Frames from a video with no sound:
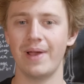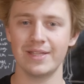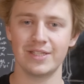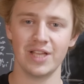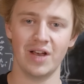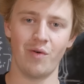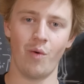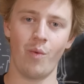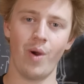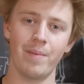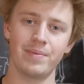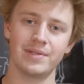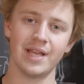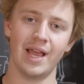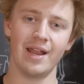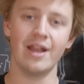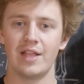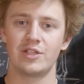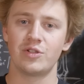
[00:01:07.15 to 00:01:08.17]
myself a
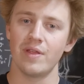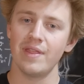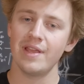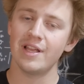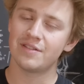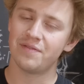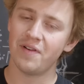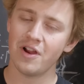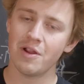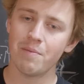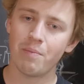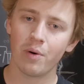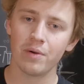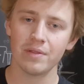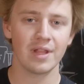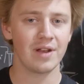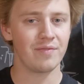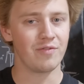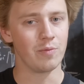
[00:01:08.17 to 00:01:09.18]
website. And so I think it's very
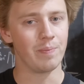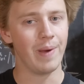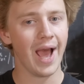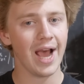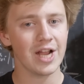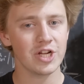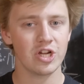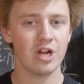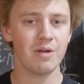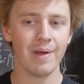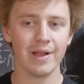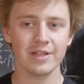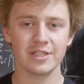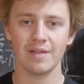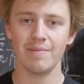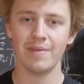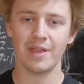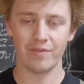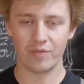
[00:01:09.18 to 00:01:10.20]
important that if you're passionate about
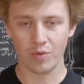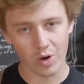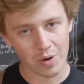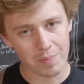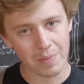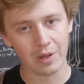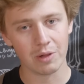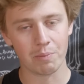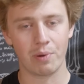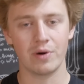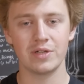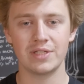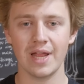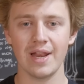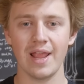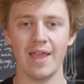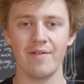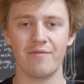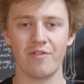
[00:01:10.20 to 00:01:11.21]
something, if you want to be able to
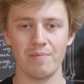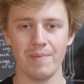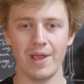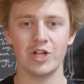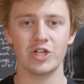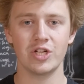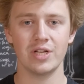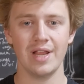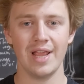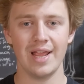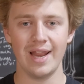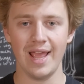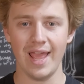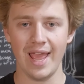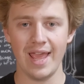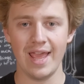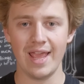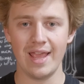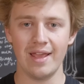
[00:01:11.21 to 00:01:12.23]
present information in
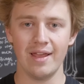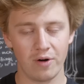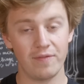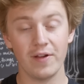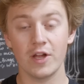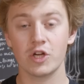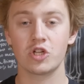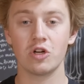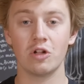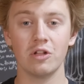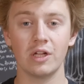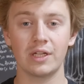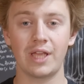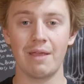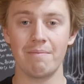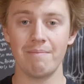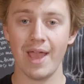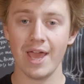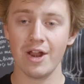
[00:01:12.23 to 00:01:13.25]
a professional
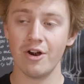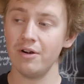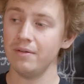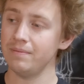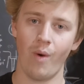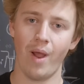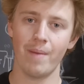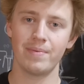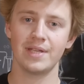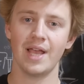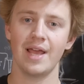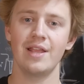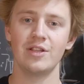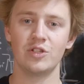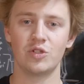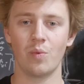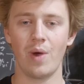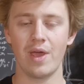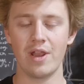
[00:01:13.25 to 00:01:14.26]
looking manner, a website
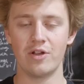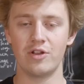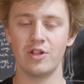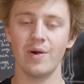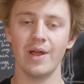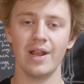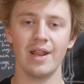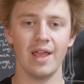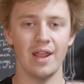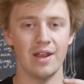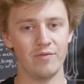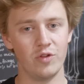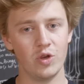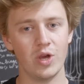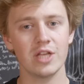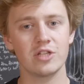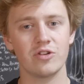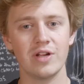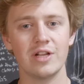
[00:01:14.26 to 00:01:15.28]
is the way to do it. If you
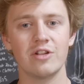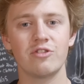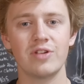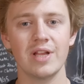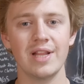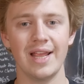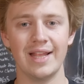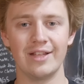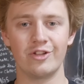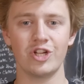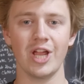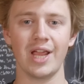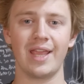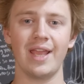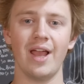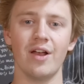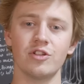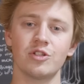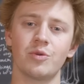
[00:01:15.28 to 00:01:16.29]
guys are interested in
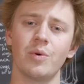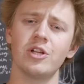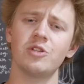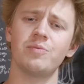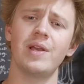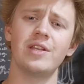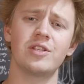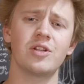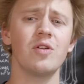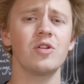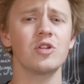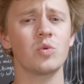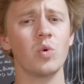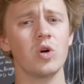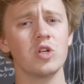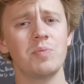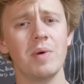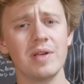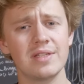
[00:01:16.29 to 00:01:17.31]
checking out Squarespace, go to
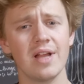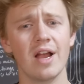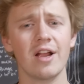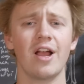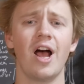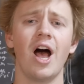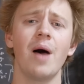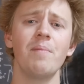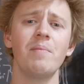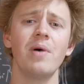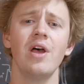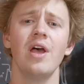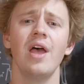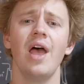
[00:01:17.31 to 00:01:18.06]
squarespace.com